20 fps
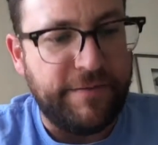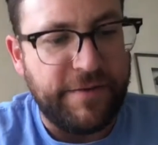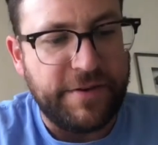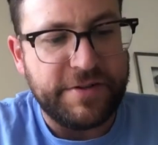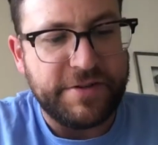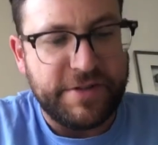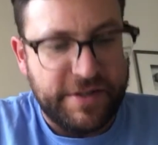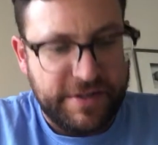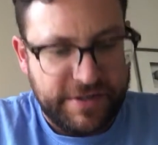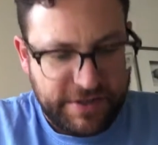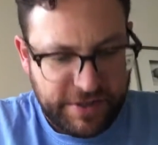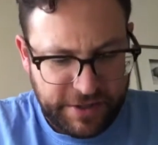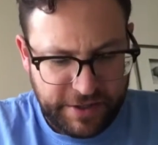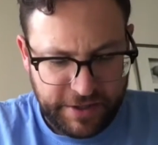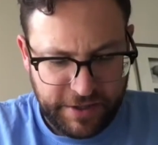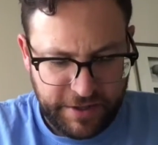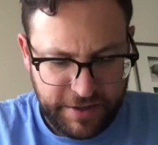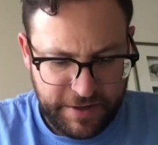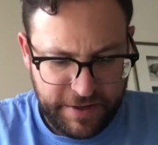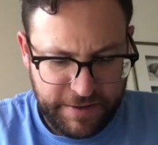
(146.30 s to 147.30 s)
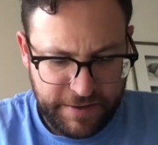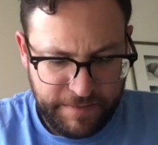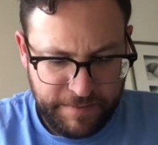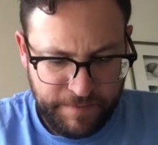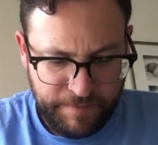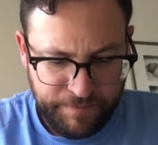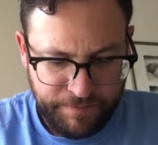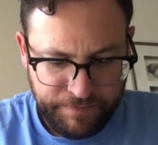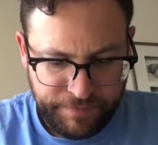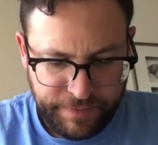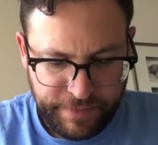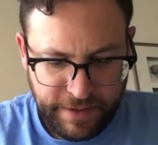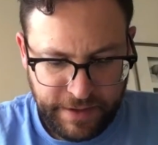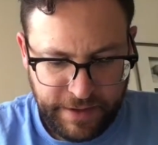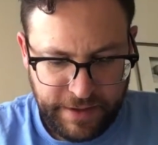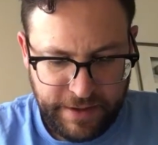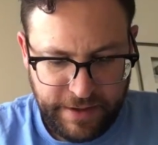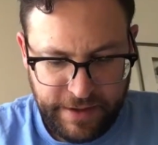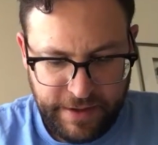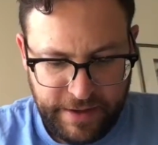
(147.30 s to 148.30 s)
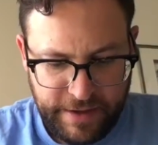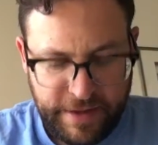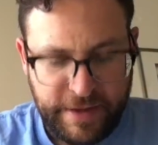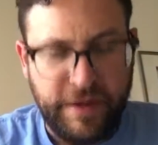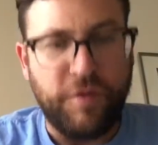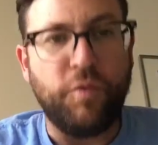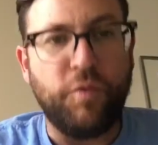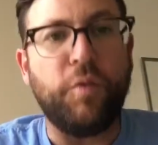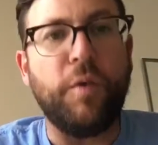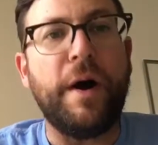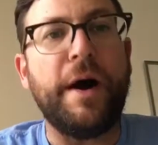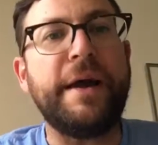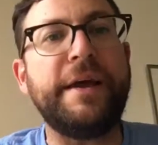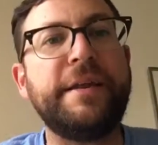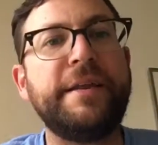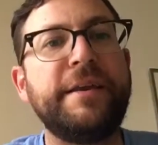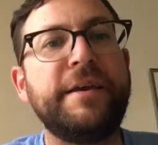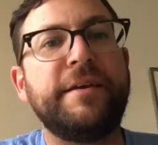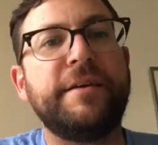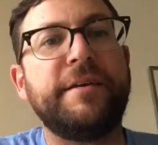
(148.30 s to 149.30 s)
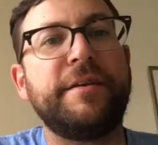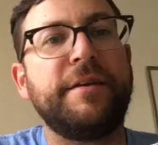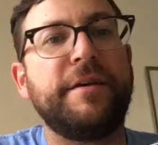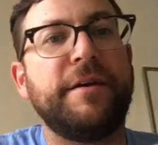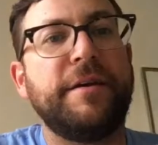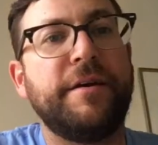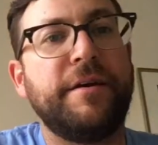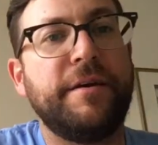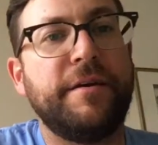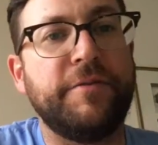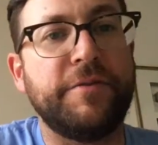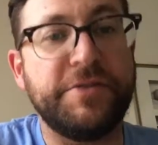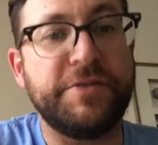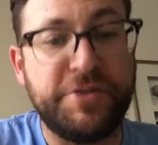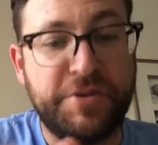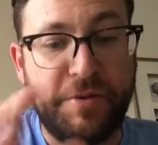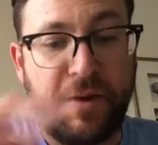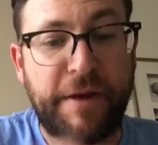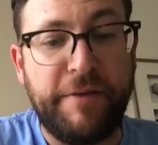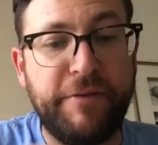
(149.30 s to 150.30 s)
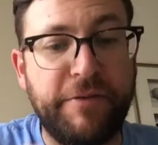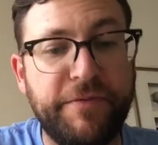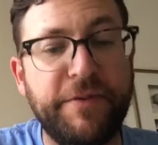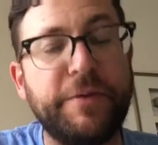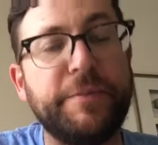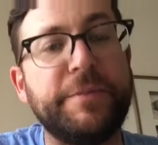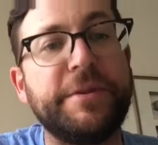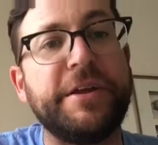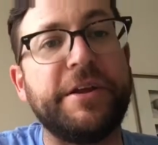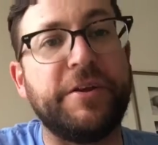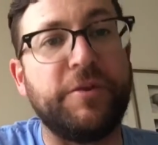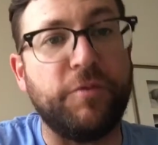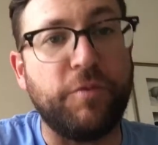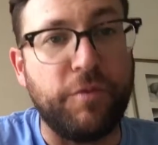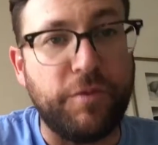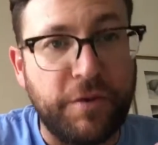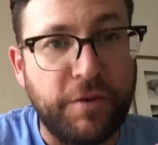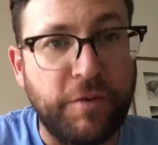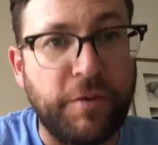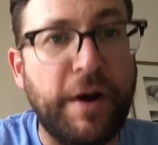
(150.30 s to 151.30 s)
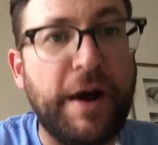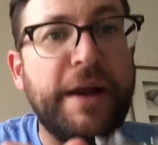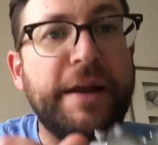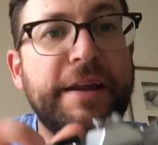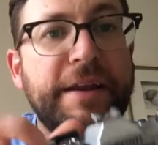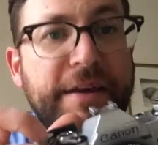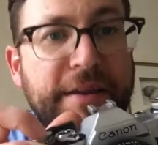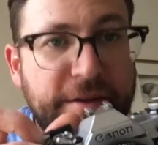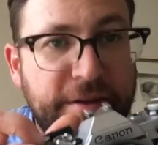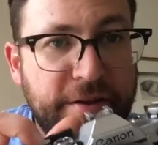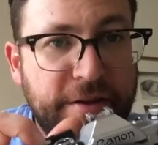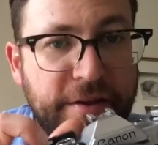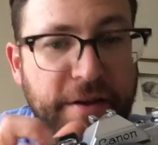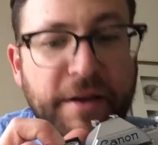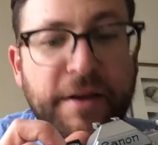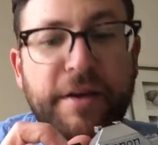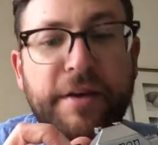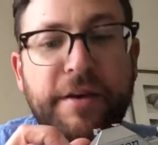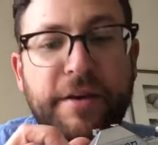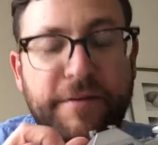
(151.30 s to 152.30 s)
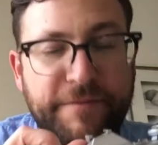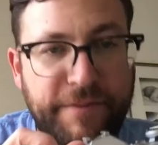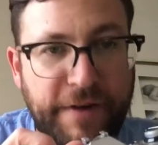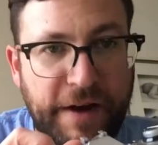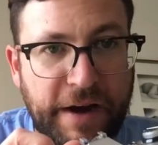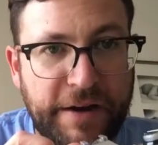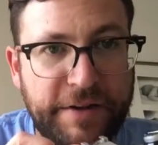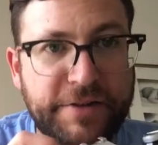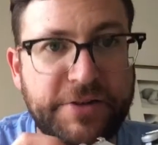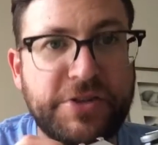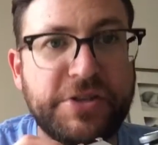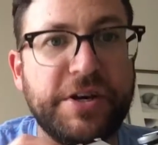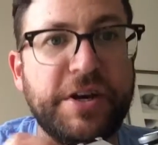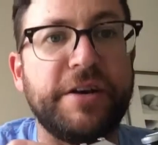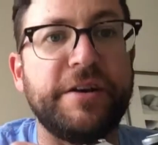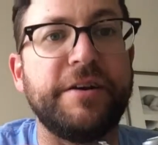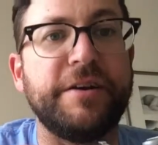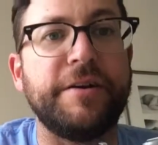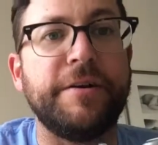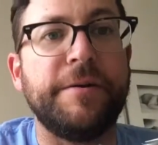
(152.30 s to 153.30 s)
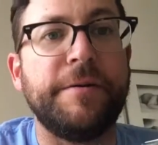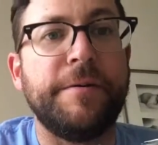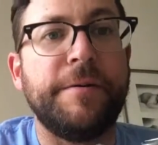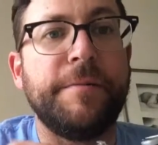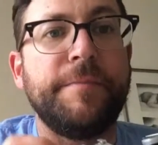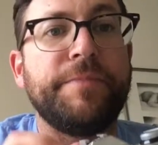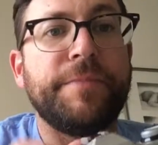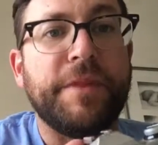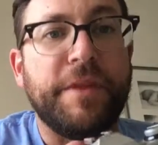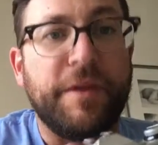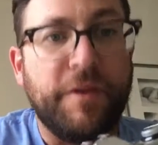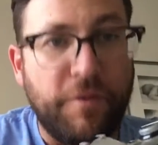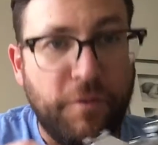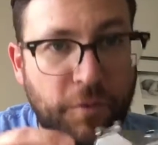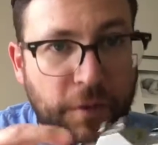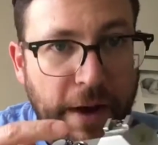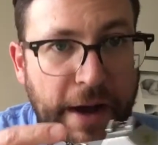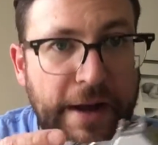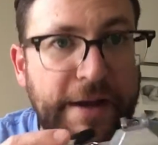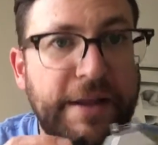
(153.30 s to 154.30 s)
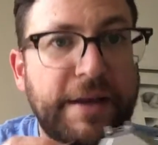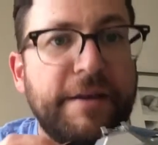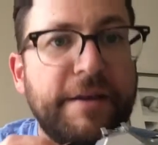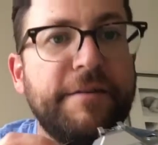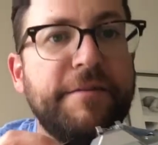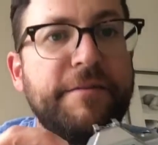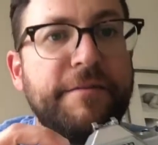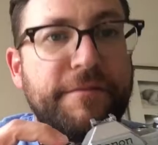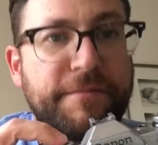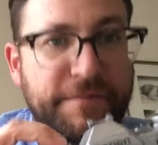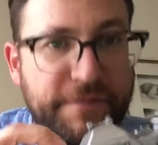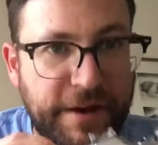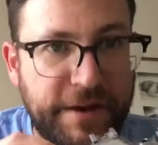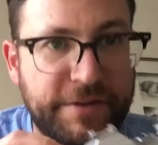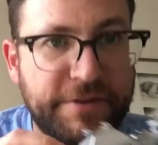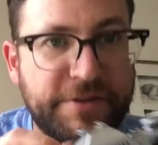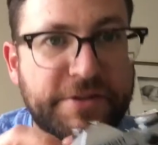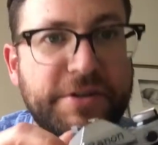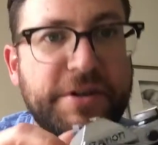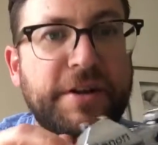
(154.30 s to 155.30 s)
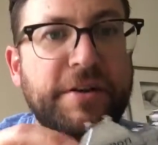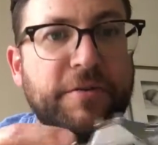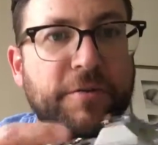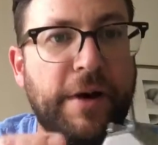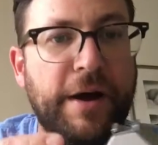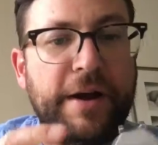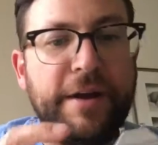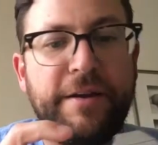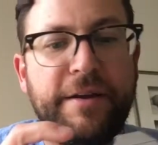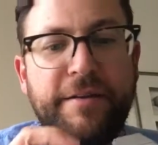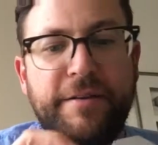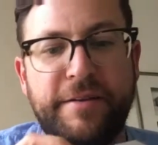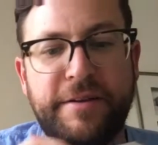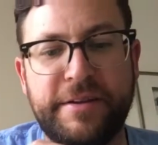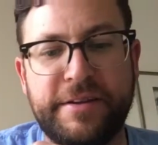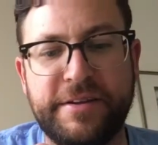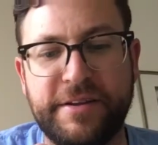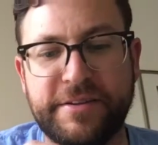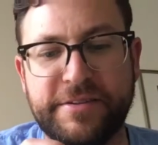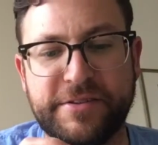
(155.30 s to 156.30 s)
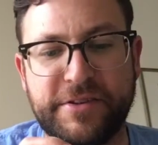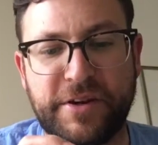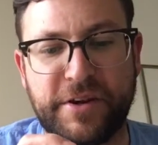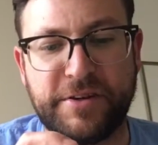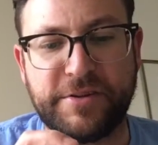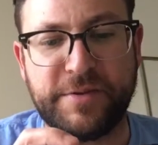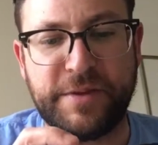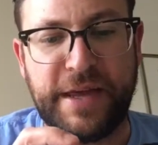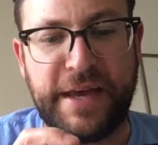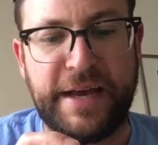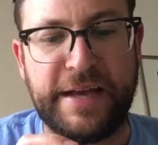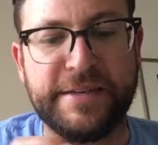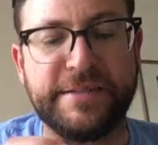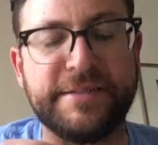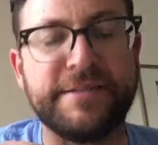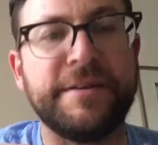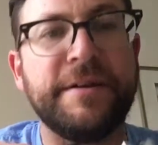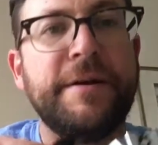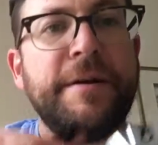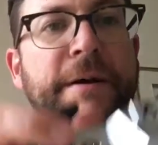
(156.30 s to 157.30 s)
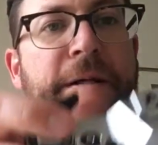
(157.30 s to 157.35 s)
First, just turn it on. You wind it. Once you have your film in there, you wind it, fire the shutter. Wind it, fire the shutter. Wind it until it starts with S.